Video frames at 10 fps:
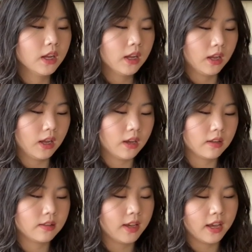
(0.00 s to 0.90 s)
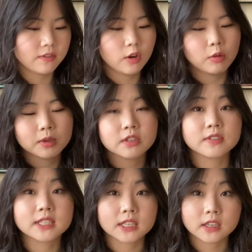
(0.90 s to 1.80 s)
they have a whole bunch of
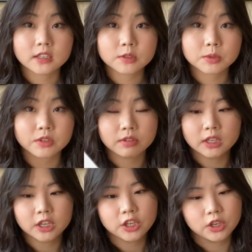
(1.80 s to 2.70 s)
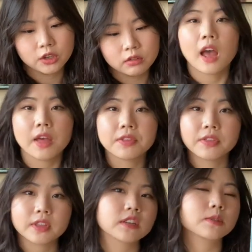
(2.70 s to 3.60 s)
stickers, which are really cute. And then
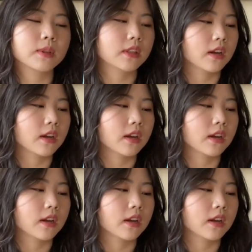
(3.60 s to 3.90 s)
there's what they